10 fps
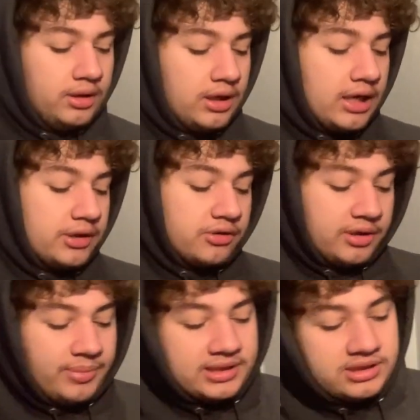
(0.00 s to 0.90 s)
The
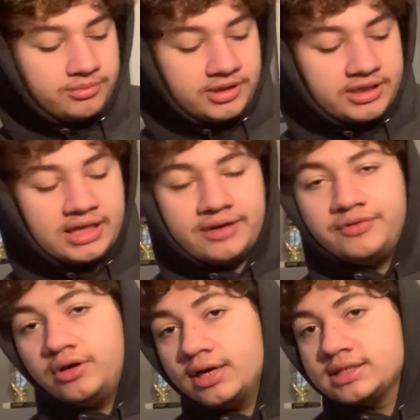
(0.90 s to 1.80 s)
crankbaits I'm looking at, if
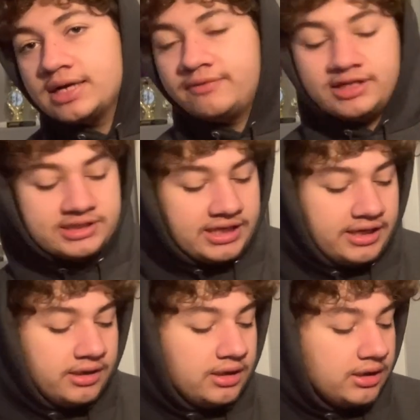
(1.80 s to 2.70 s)
you guys have any
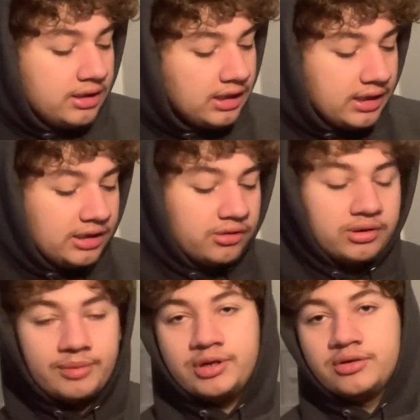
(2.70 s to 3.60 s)
say,
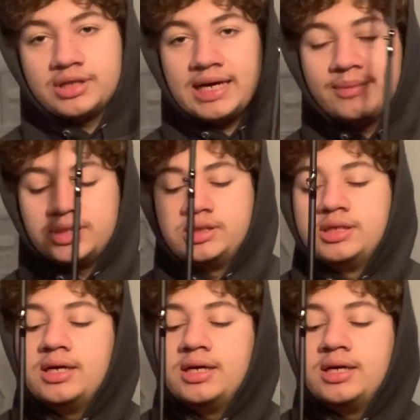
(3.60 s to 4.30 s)
let me know in the comments.